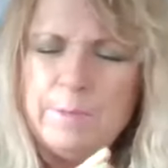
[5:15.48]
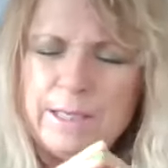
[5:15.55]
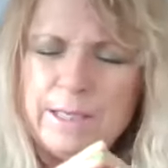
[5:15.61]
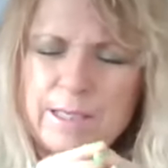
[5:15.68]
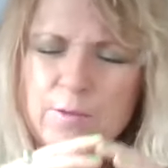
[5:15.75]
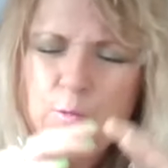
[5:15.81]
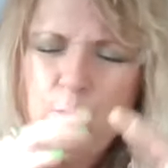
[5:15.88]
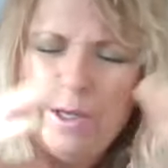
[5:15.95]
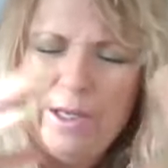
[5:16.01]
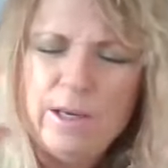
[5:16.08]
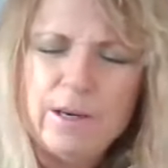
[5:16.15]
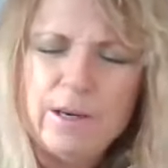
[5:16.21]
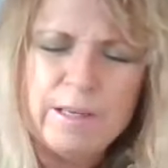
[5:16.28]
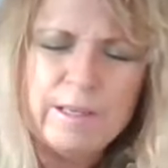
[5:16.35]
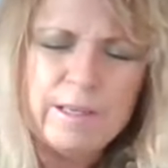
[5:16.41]
because we
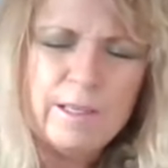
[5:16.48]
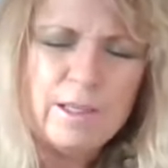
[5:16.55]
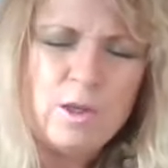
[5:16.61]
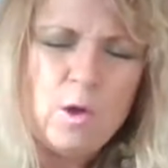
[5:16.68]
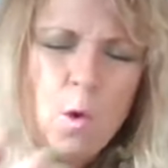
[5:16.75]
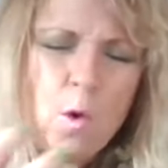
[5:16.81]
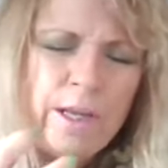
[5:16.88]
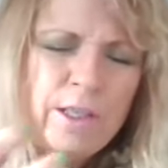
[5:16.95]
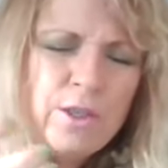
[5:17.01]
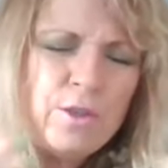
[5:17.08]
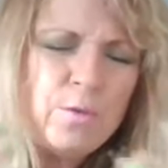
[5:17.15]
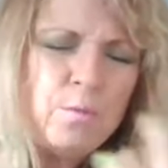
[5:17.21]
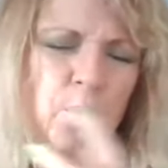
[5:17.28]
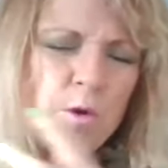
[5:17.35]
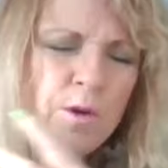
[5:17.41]
are going
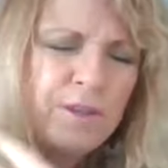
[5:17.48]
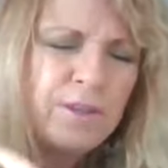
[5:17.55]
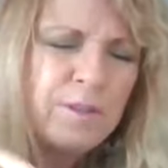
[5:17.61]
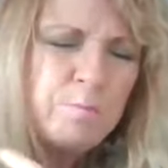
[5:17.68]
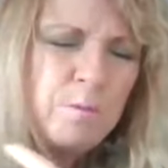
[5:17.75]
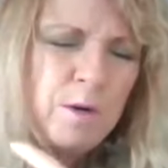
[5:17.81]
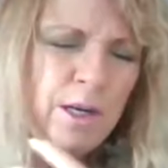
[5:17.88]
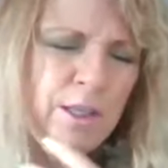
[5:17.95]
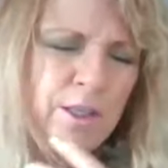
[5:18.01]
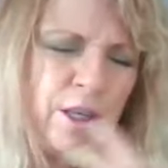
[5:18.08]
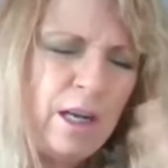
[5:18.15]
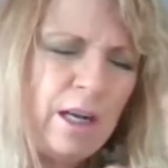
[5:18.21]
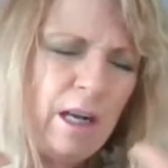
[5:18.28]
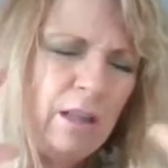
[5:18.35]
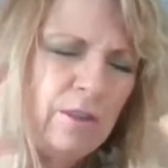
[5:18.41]
towards
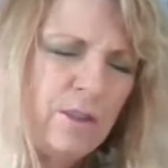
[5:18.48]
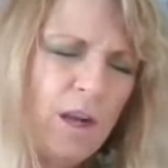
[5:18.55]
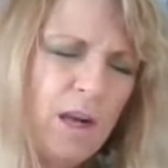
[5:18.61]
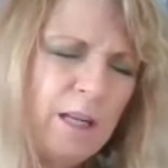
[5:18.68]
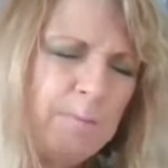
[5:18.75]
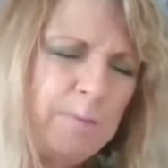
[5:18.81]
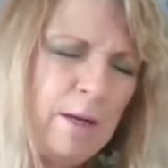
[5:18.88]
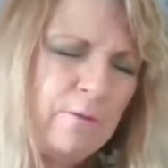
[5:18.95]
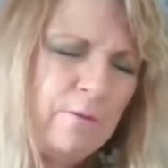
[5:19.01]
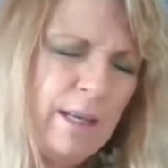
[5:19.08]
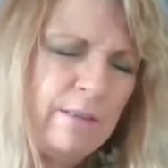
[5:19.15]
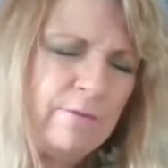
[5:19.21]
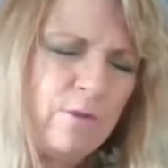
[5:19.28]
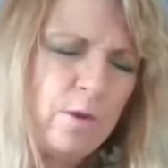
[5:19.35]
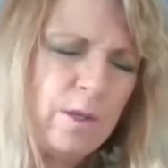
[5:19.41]
March. And I'll talk about
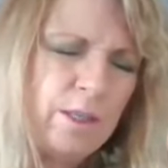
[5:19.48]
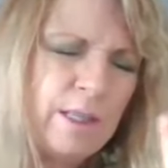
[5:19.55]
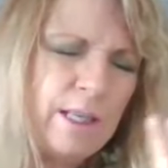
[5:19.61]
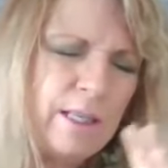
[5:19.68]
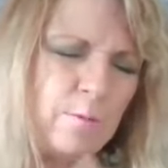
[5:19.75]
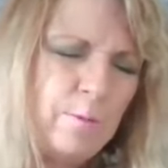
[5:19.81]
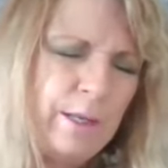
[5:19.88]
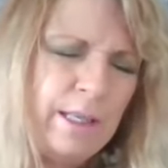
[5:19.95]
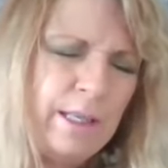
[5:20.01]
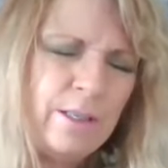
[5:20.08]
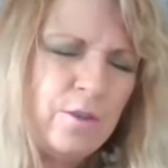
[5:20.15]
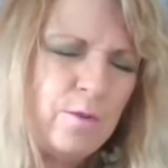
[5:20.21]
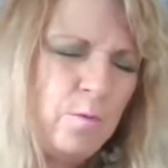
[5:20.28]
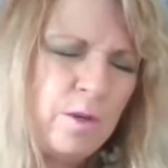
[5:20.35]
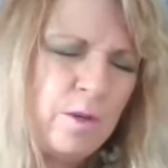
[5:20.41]
that, of course, as we
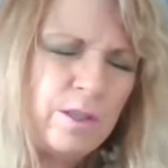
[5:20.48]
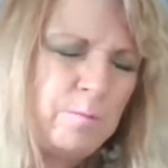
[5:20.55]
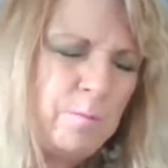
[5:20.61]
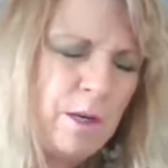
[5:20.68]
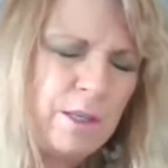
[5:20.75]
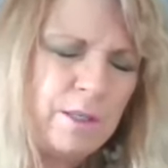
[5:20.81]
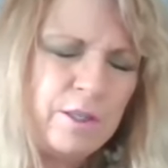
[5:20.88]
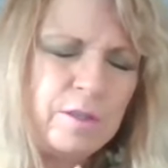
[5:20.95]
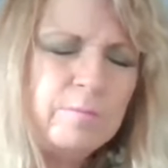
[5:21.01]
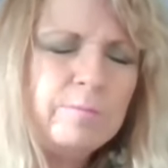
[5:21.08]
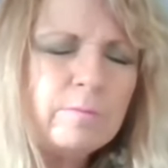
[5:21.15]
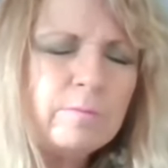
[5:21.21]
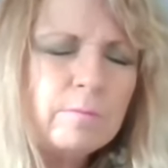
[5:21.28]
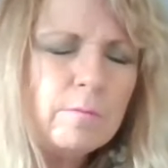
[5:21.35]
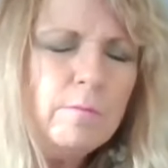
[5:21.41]
get towards March.
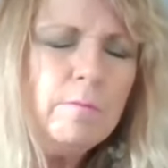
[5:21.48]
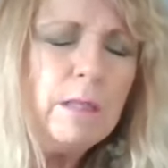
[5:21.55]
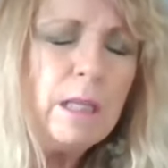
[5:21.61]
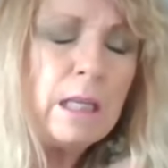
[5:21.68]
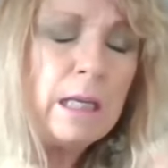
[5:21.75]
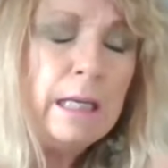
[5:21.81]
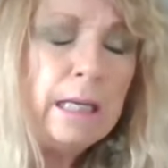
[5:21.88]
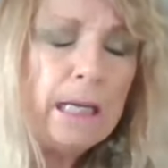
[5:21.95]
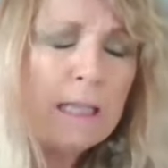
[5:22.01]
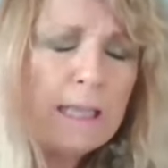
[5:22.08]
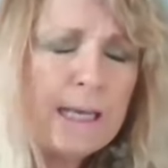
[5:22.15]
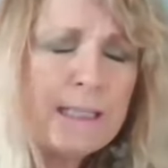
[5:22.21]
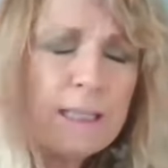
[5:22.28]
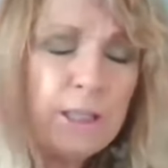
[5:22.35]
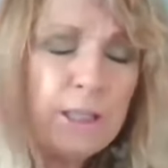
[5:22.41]

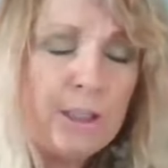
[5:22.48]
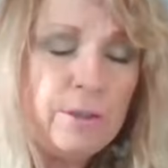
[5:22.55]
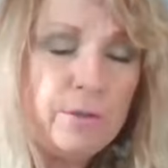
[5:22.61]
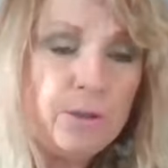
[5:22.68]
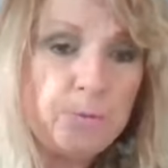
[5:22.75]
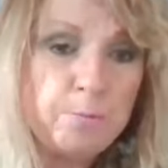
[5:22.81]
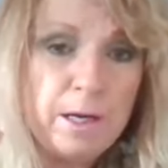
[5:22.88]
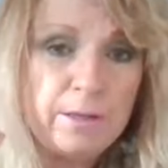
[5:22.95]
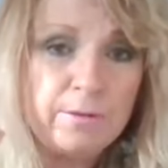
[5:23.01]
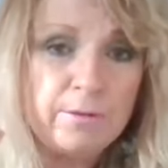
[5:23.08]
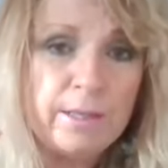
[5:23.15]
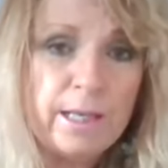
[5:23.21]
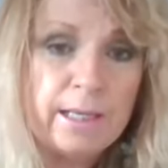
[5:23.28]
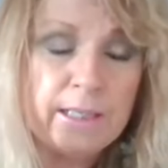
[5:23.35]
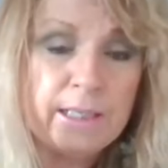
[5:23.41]
That's a huge month.
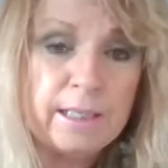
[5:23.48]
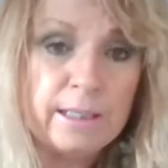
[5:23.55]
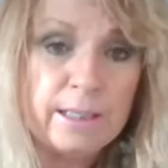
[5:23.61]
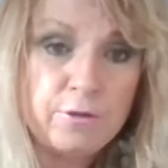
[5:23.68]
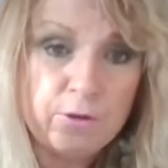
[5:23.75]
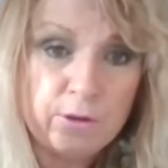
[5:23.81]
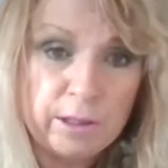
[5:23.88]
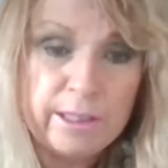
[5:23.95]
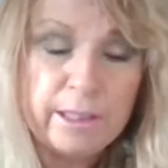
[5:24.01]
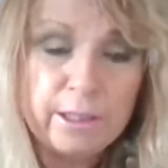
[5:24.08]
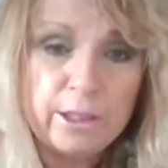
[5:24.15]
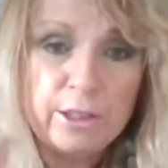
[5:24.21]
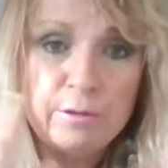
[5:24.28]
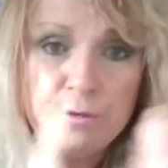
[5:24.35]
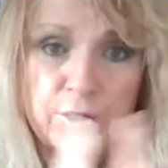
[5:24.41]
That is literally a
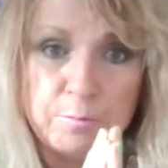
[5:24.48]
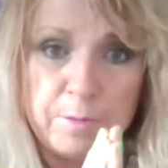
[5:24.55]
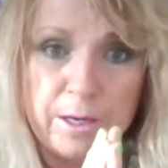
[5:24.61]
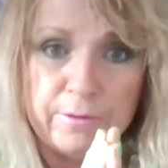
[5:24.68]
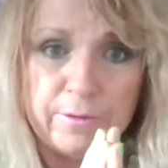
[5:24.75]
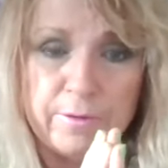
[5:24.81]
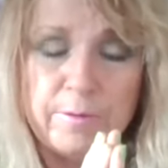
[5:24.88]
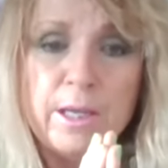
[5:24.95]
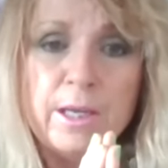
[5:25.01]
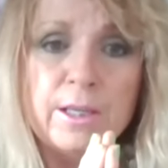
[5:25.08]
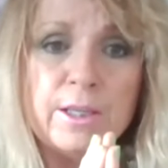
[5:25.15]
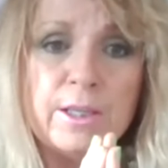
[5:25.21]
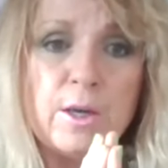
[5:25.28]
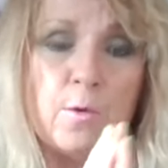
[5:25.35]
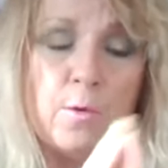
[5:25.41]
huge month.
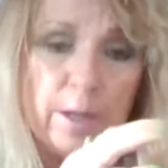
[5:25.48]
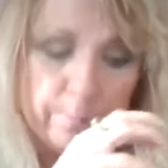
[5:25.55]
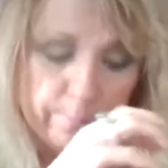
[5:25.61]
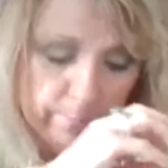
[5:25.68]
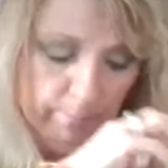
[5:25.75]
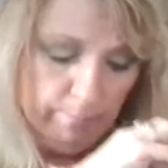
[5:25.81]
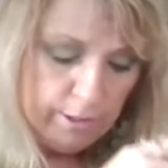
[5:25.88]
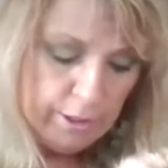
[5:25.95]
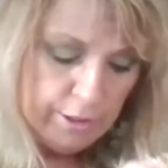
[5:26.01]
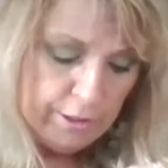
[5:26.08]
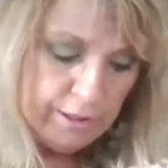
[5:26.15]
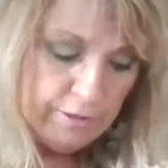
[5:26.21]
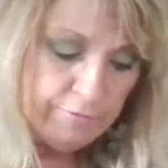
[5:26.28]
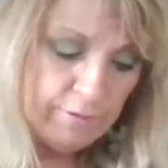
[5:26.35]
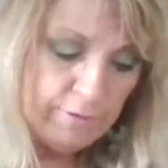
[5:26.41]
So you're
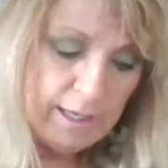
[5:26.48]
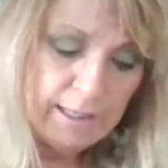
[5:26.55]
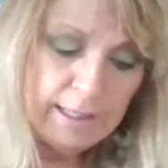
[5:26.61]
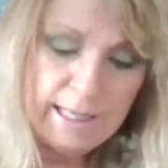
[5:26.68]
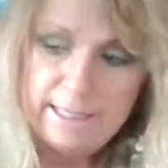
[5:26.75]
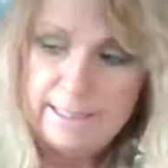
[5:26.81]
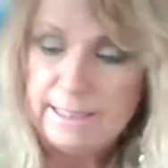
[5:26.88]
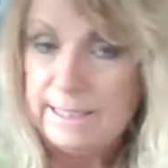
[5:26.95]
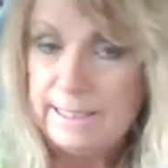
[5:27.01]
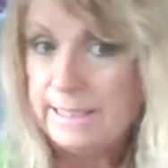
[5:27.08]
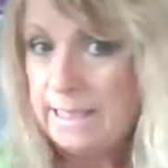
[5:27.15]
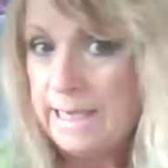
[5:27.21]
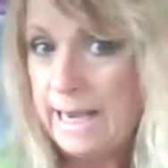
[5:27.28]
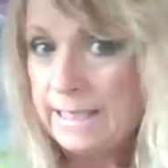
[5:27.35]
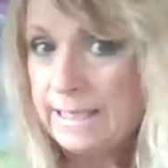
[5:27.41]
going to find that
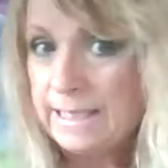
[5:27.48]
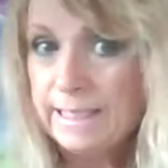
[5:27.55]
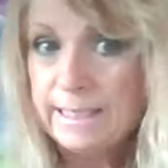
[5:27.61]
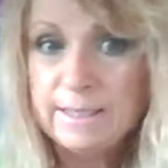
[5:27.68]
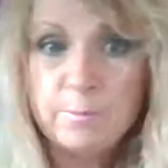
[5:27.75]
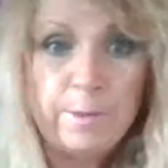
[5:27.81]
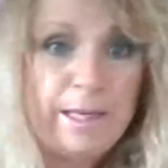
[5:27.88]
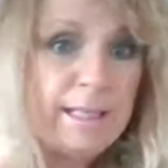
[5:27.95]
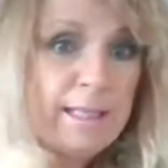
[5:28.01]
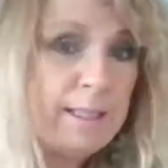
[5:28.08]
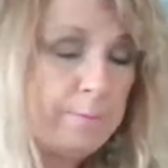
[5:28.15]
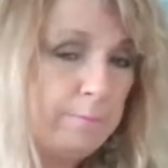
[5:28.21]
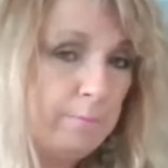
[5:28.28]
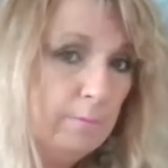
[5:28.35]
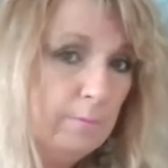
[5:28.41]
this next six
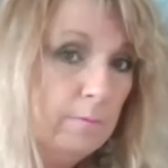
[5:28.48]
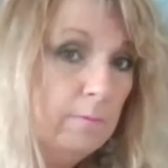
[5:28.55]
weeks,